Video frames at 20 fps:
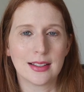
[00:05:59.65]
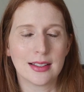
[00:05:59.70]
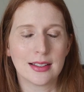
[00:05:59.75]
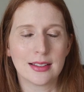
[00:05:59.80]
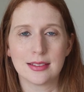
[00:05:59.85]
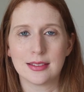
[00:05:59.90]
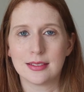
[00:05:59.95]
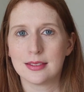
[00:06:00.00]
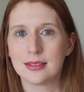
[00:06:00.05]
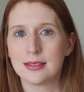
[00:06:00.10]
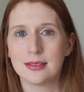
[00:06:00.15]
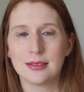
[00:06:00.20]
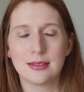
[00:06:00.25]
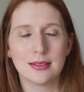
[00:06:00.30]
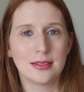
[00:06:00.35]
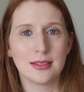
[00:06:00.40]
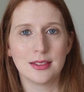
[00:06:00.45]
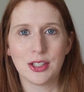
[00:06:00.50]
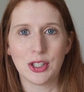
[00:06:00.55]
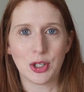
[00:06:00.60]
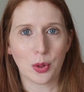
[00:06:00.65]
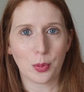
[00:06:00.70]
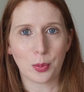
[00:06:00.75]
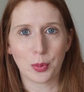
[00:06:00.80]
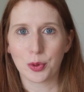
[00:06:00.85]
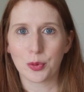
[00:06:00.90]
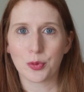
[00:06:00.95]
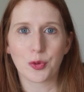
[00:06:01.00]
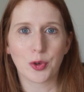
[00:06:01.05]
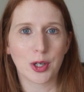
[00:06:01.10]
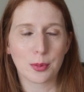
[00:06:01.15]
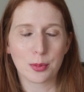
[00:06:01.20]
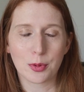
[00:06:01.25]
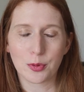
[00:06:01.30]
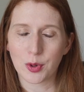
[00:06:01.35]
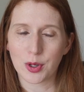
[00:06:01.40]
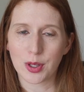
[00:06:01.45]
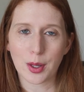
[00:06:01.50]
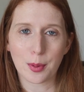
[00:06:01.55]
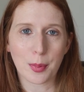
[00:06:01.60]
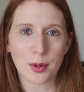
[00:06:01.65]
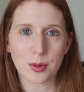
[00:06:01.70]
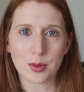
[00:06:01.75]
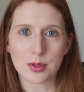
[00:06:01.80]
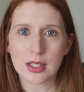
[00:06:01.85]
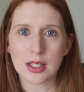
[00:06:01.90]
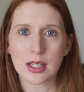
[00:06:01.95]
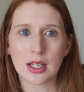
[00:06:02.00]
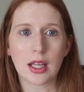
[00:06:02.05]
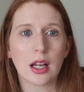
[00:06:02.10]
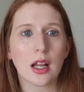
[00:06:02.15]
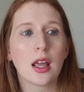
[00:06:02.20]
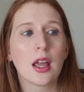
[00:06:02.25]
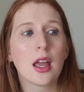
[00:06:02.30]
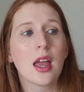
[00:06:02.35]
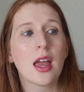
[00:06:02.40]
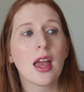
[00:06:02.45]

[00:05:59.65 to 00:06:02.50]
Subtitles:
didn't, proofread before they posted it.